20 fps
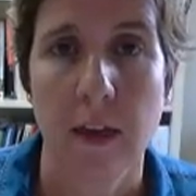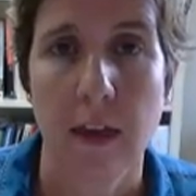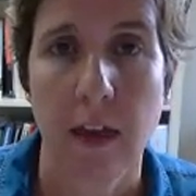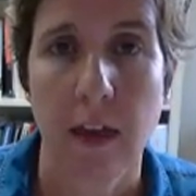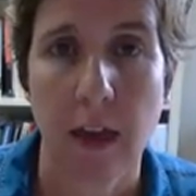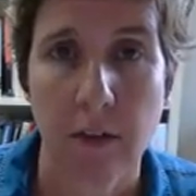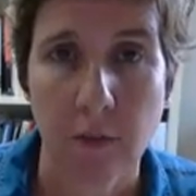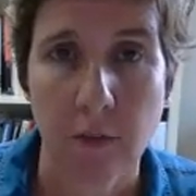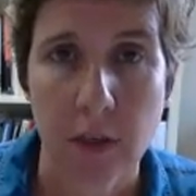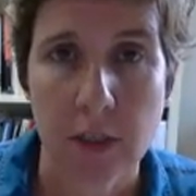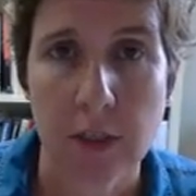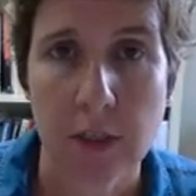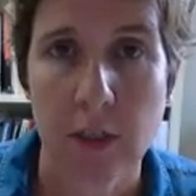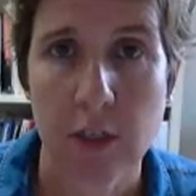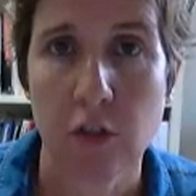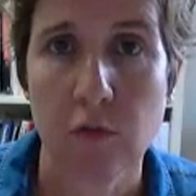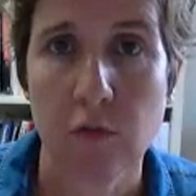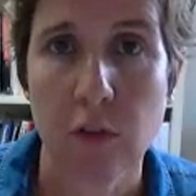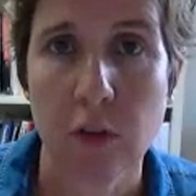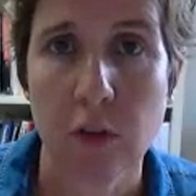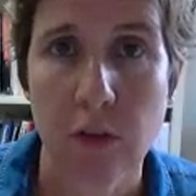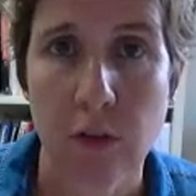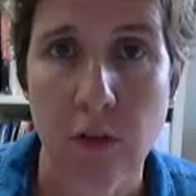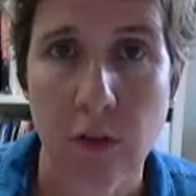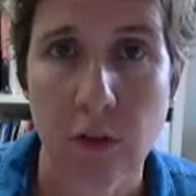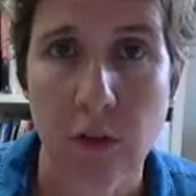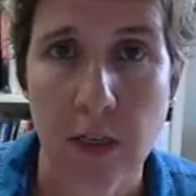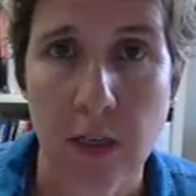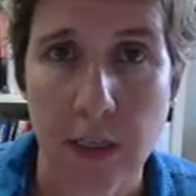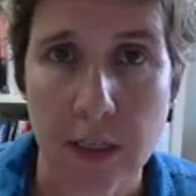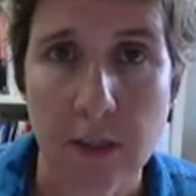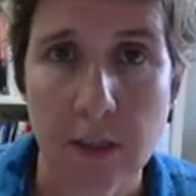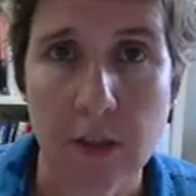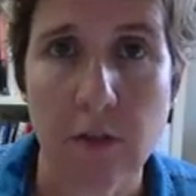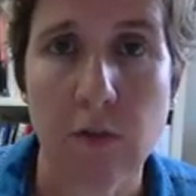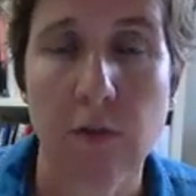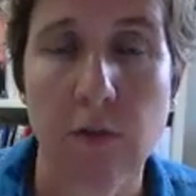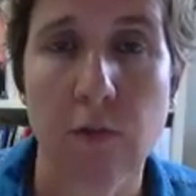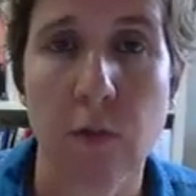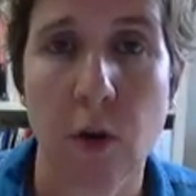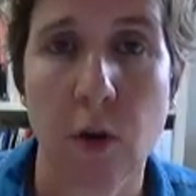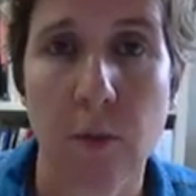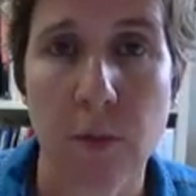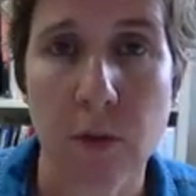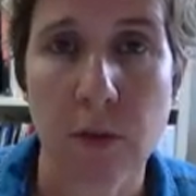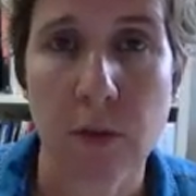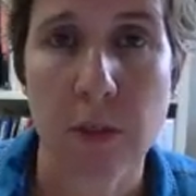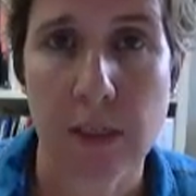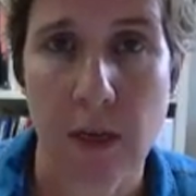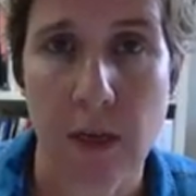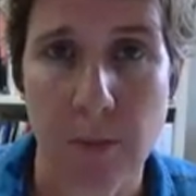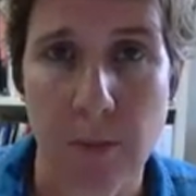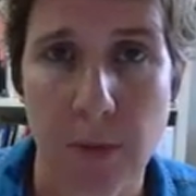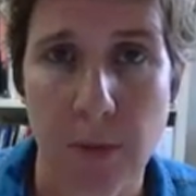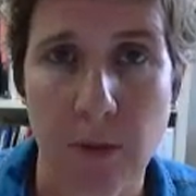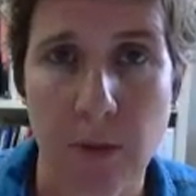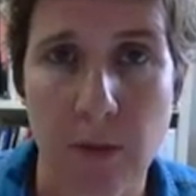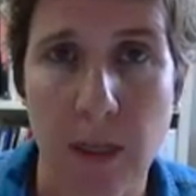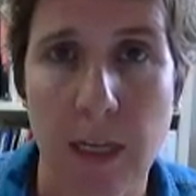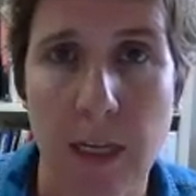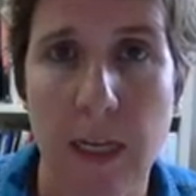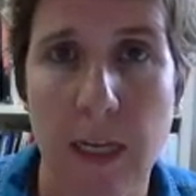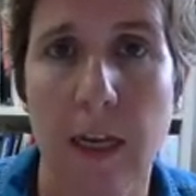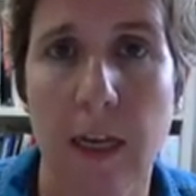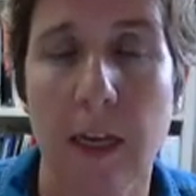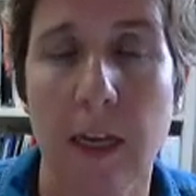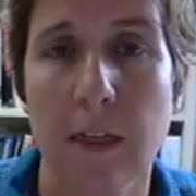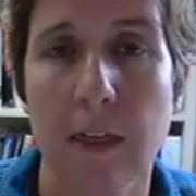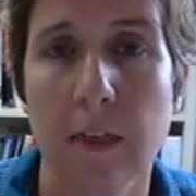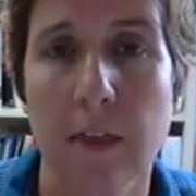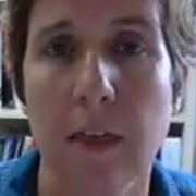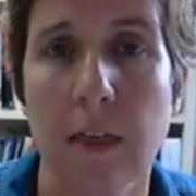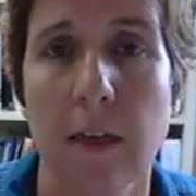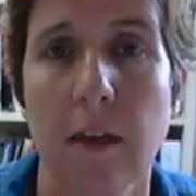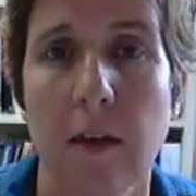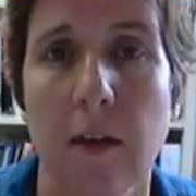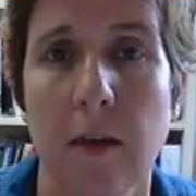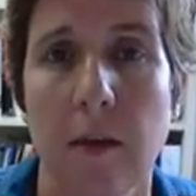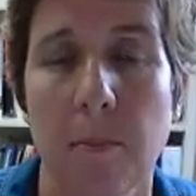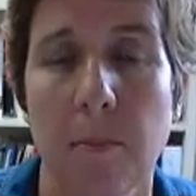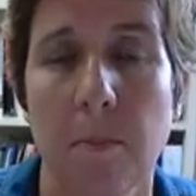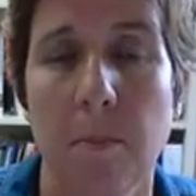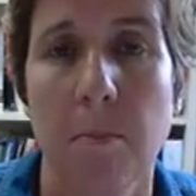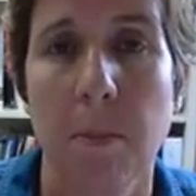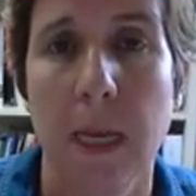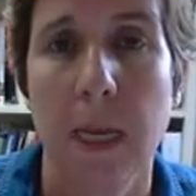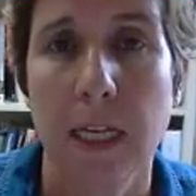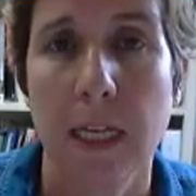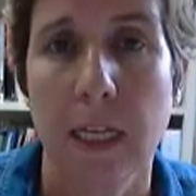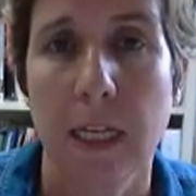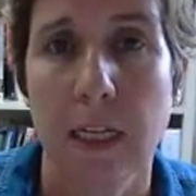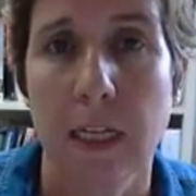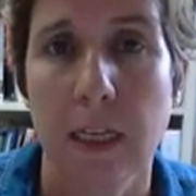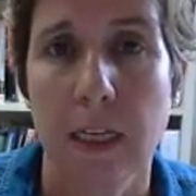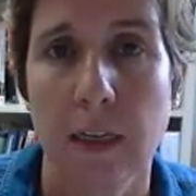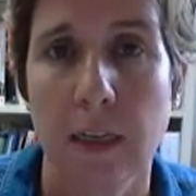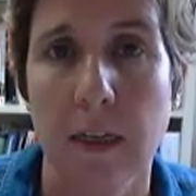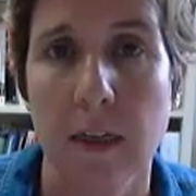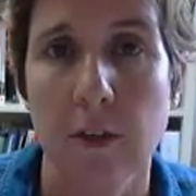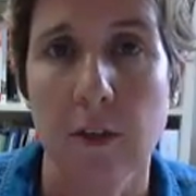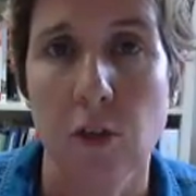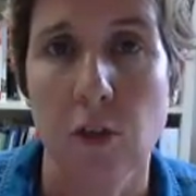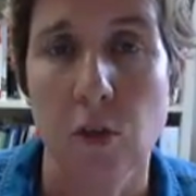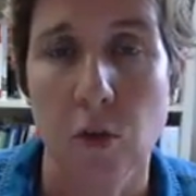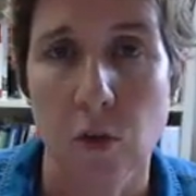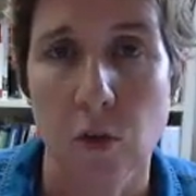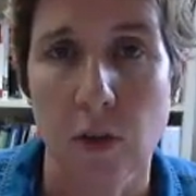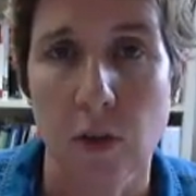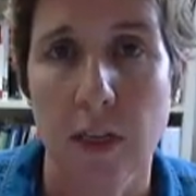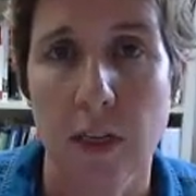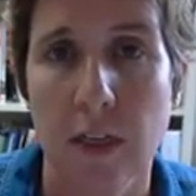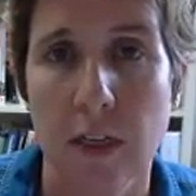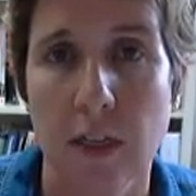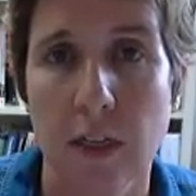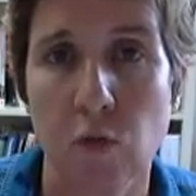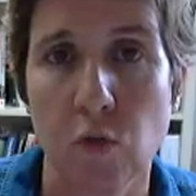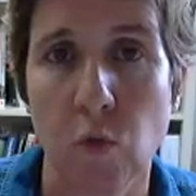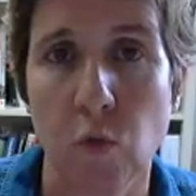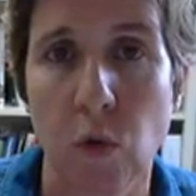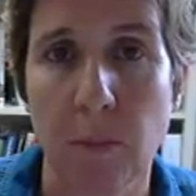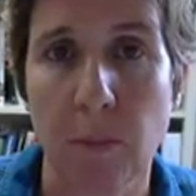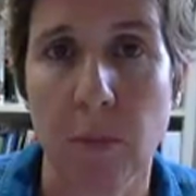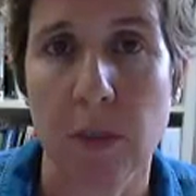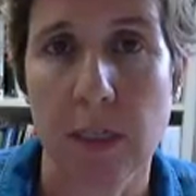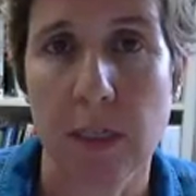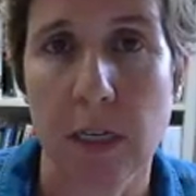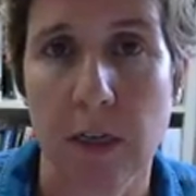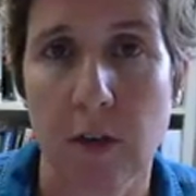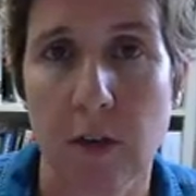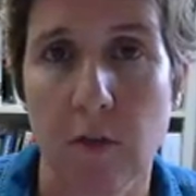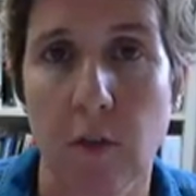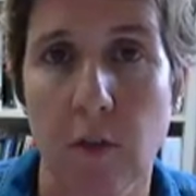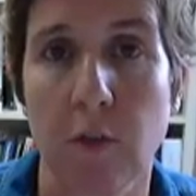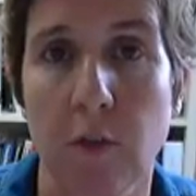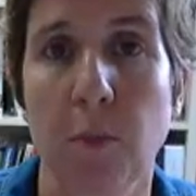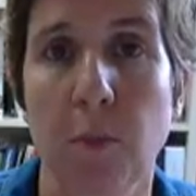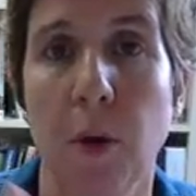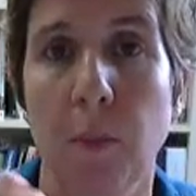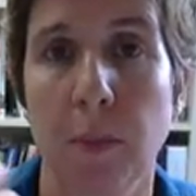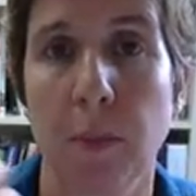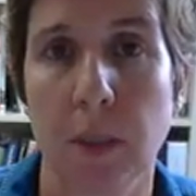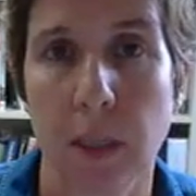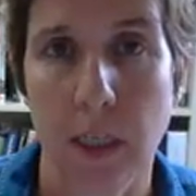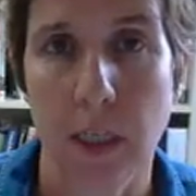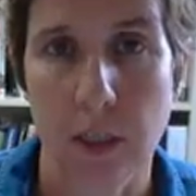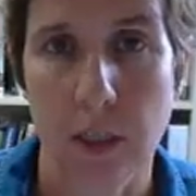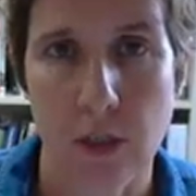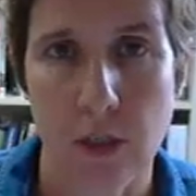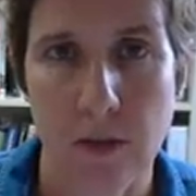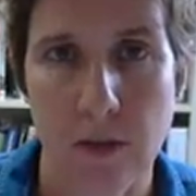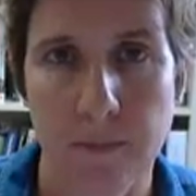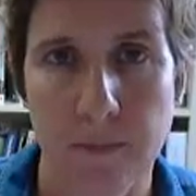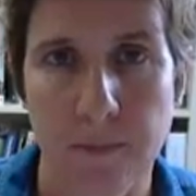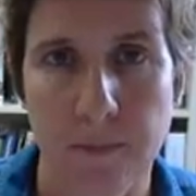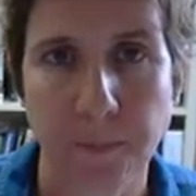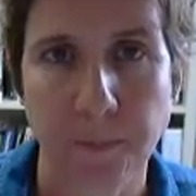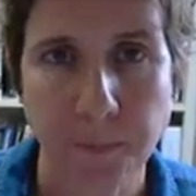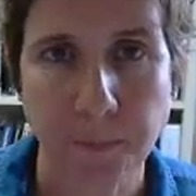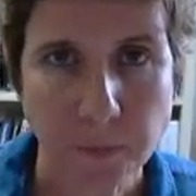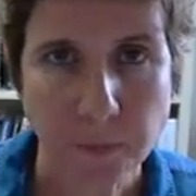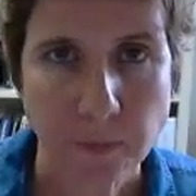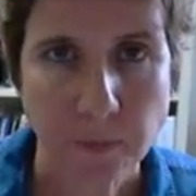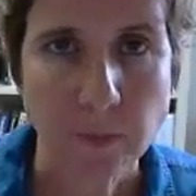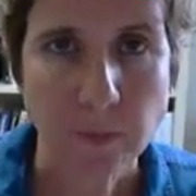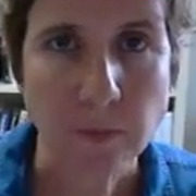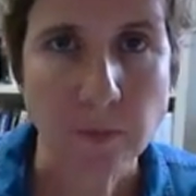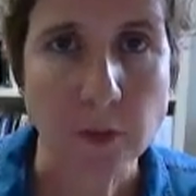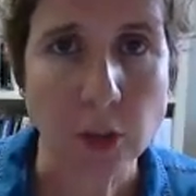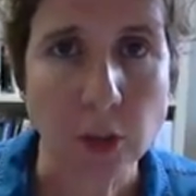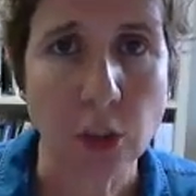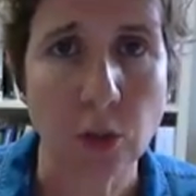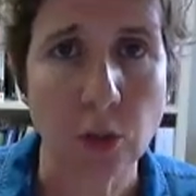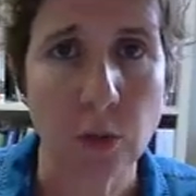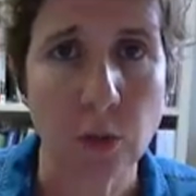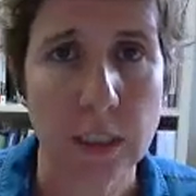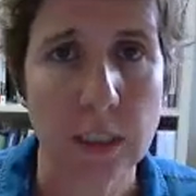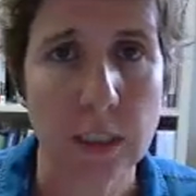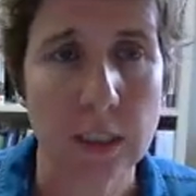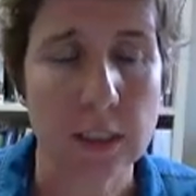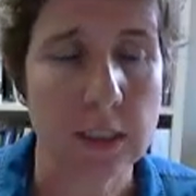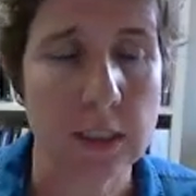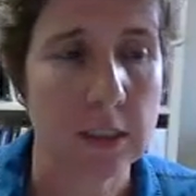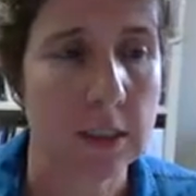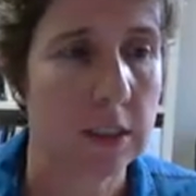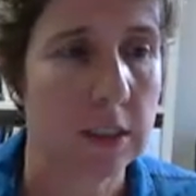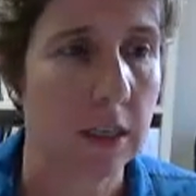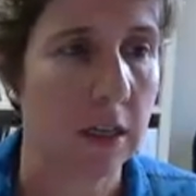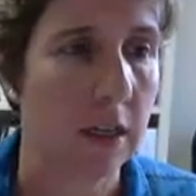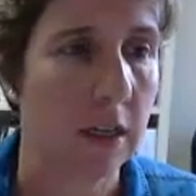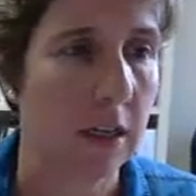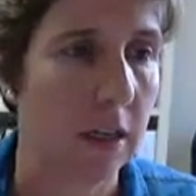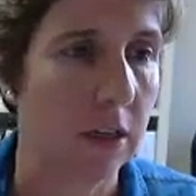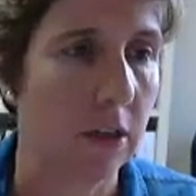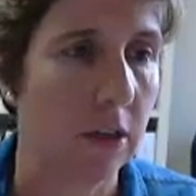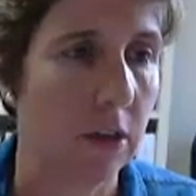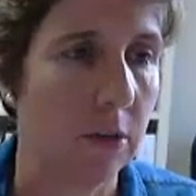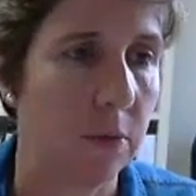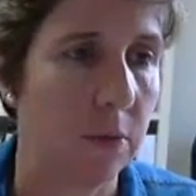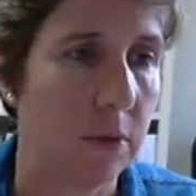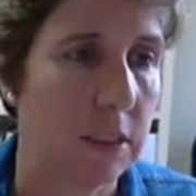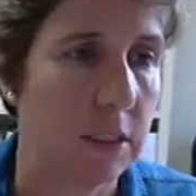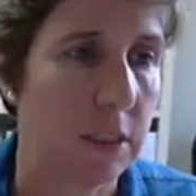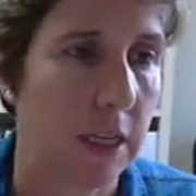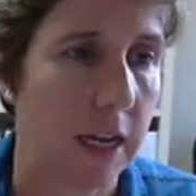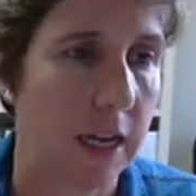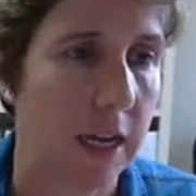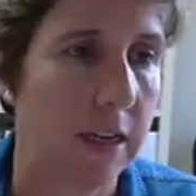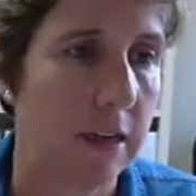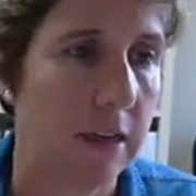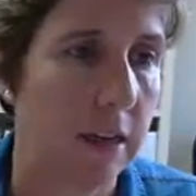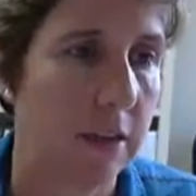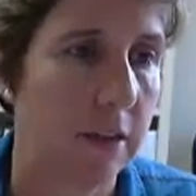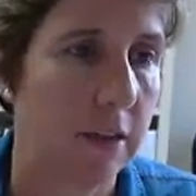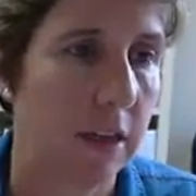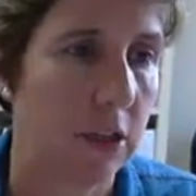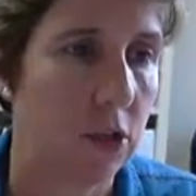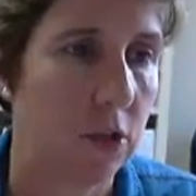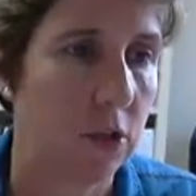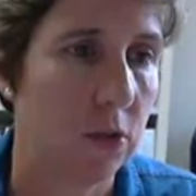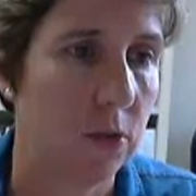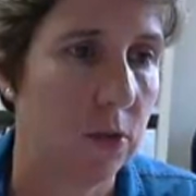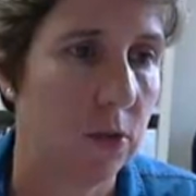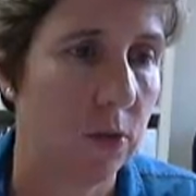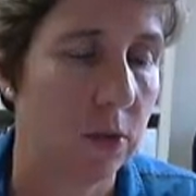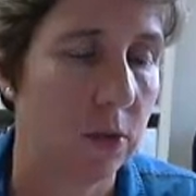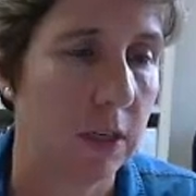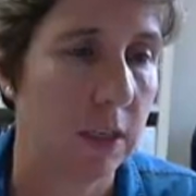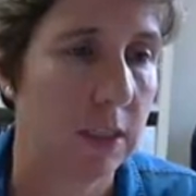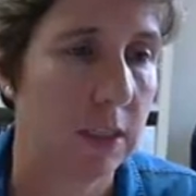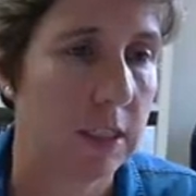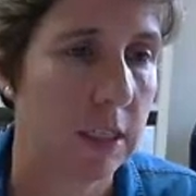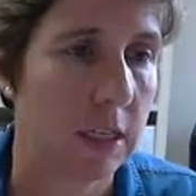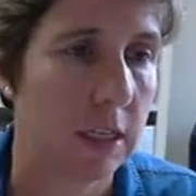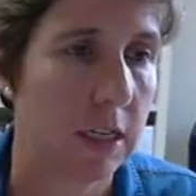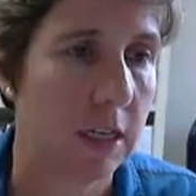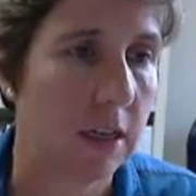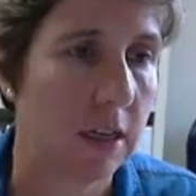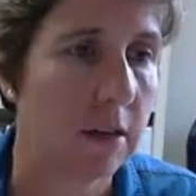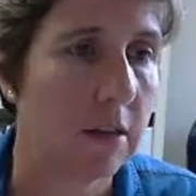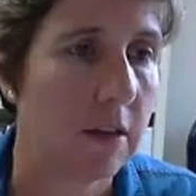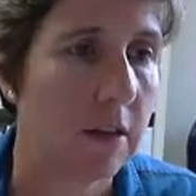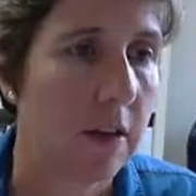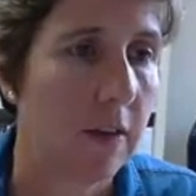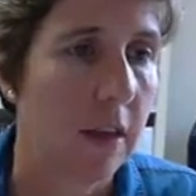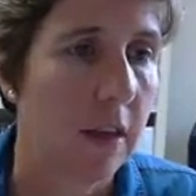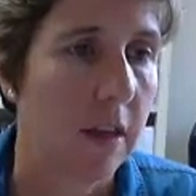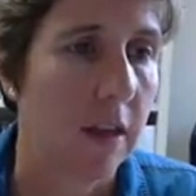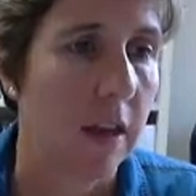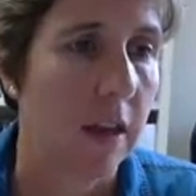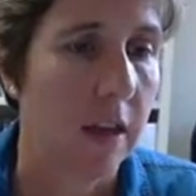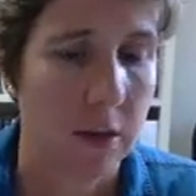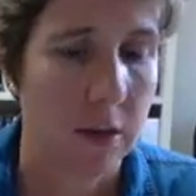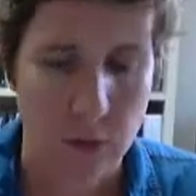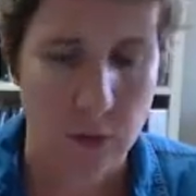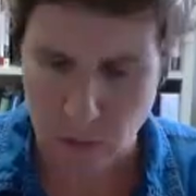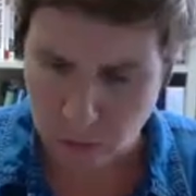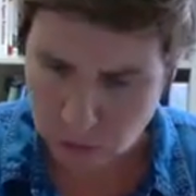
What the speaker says: average that you've collected from your sample and making sure that it is representative of the population. So in this slide that you can see here, it is